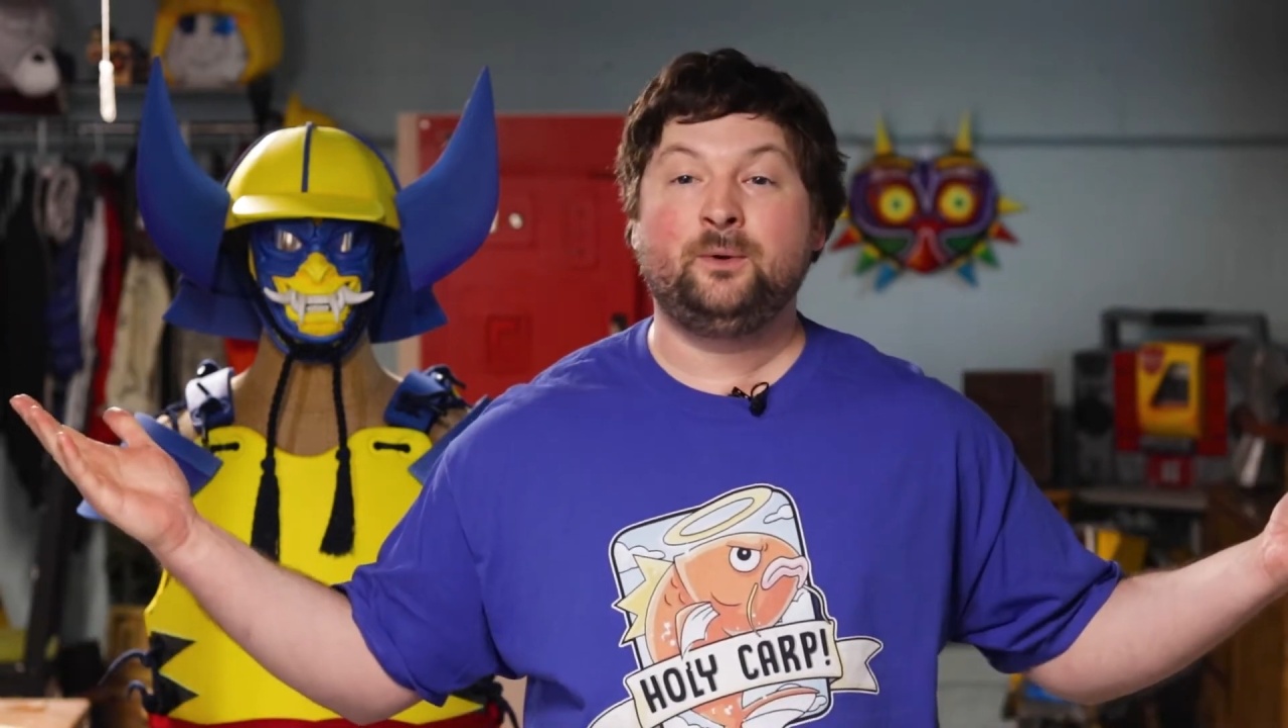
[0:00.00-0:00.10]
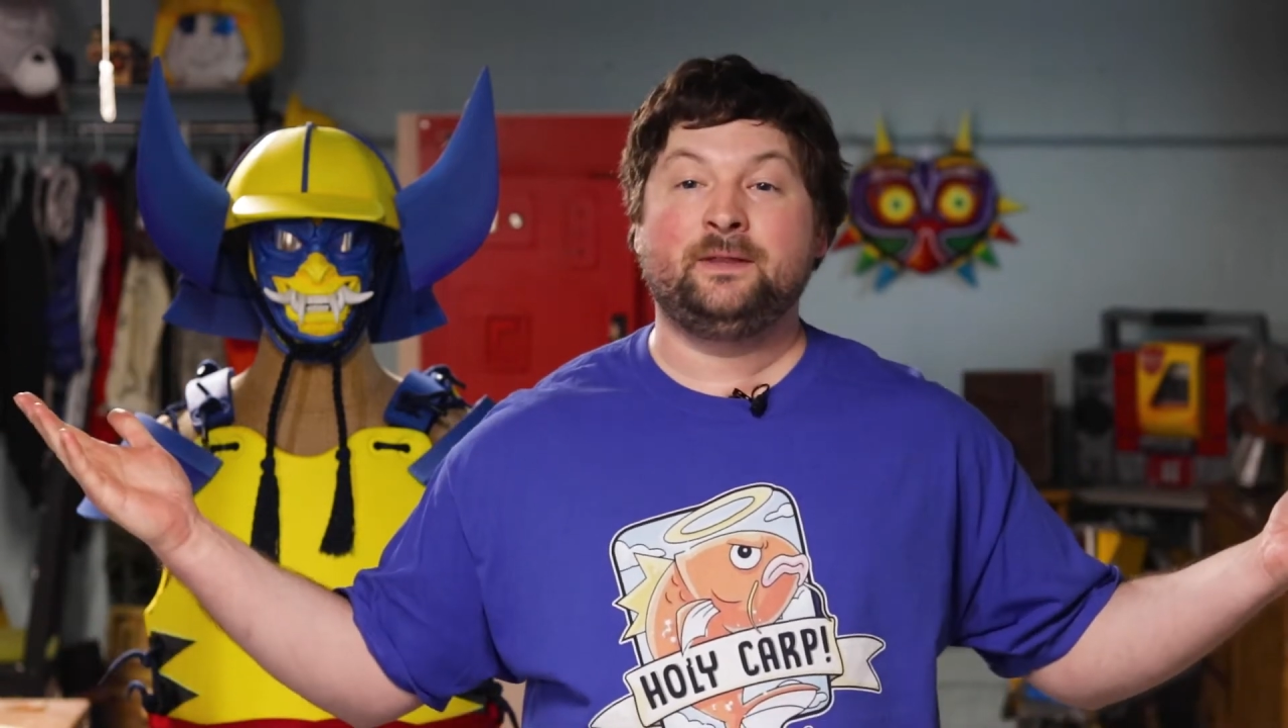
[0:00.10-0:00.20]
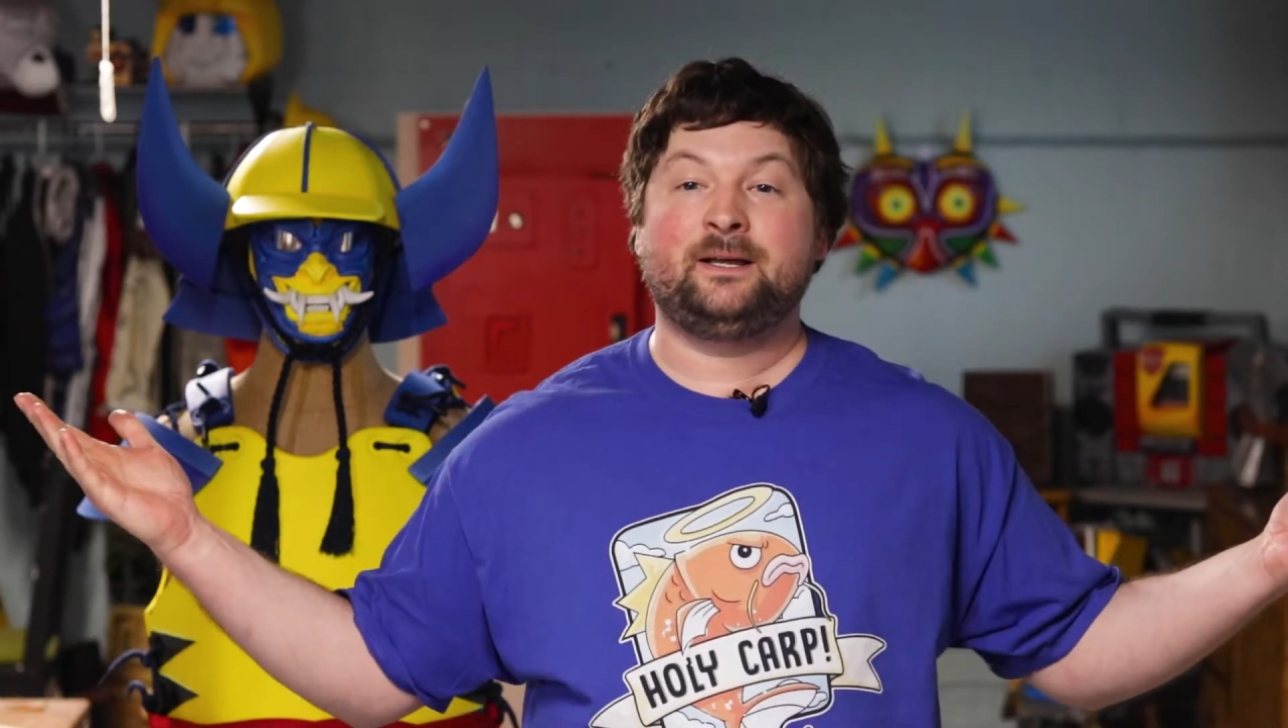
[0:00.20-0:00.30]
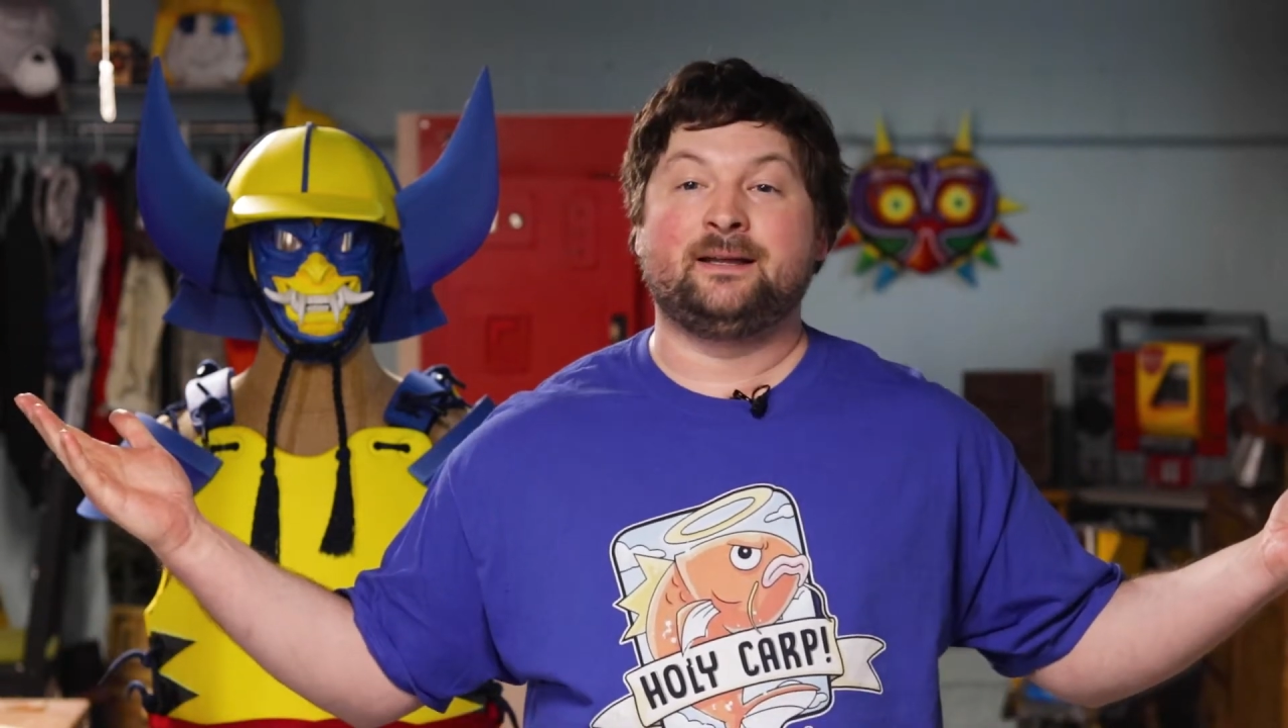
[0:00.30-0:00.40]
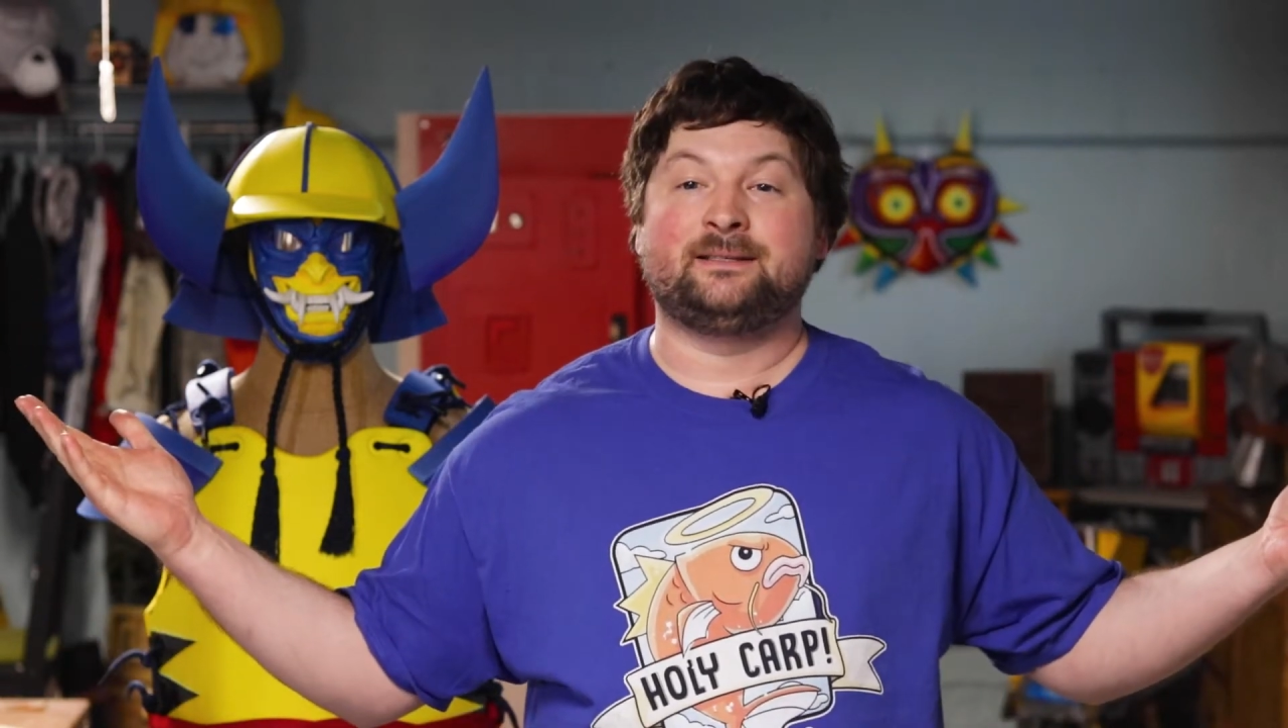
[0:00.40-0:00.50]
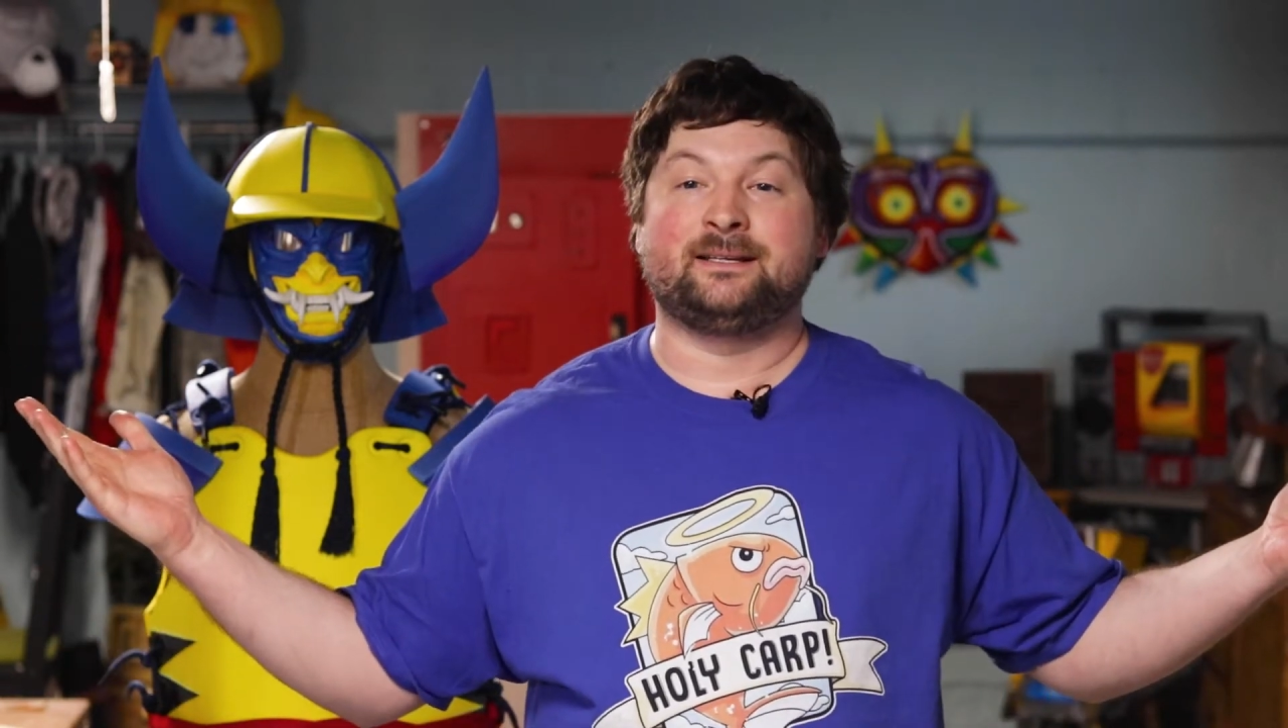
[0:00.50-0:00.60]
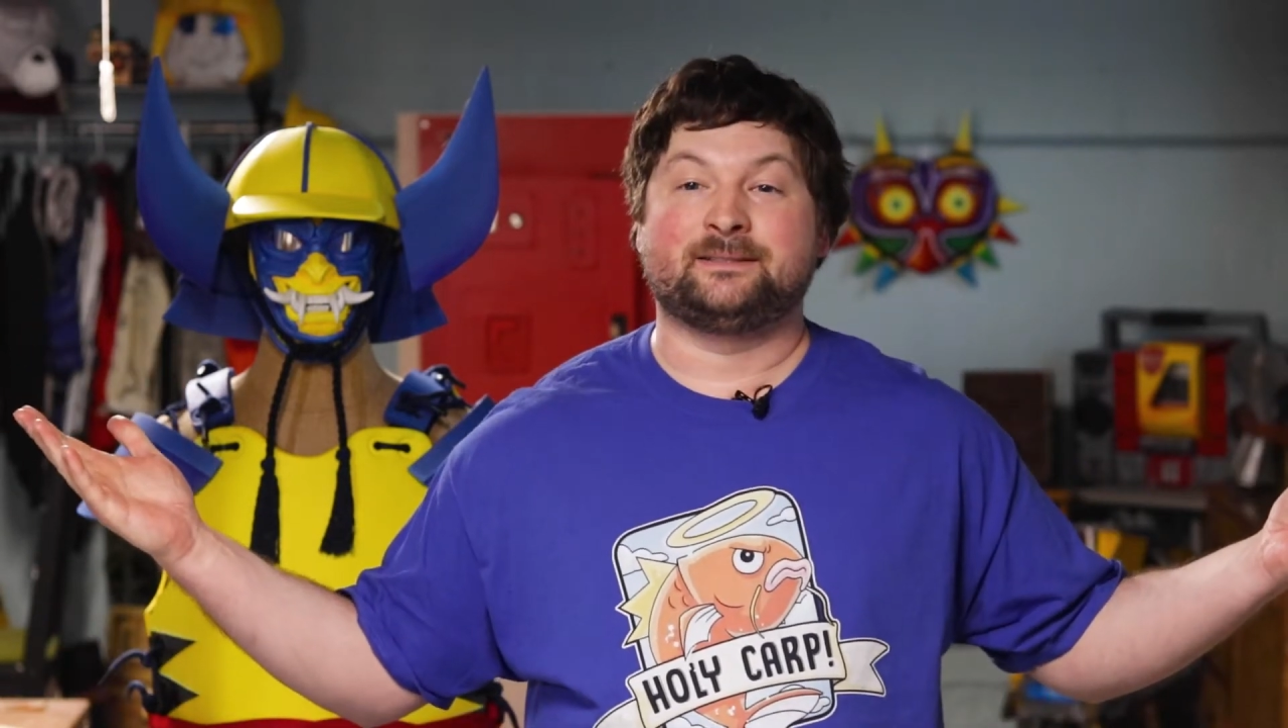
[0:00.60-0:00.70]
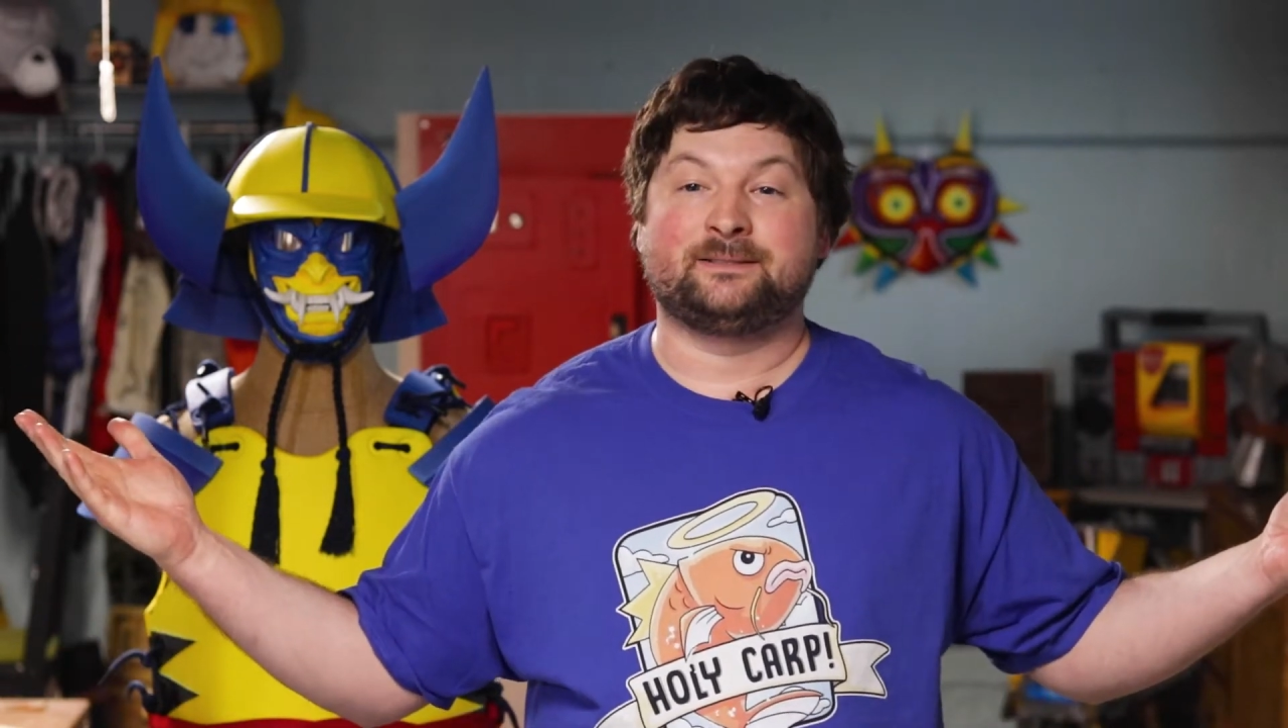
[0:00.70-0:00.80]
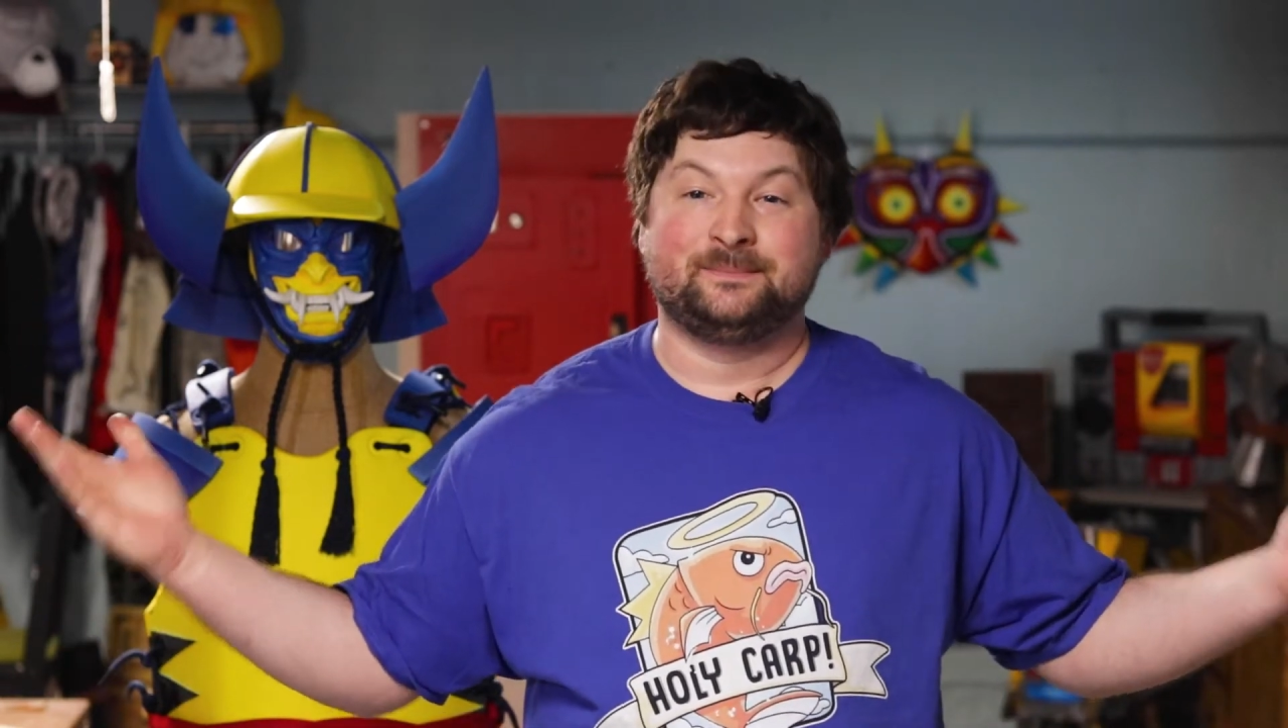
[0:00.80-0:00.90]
won the contest.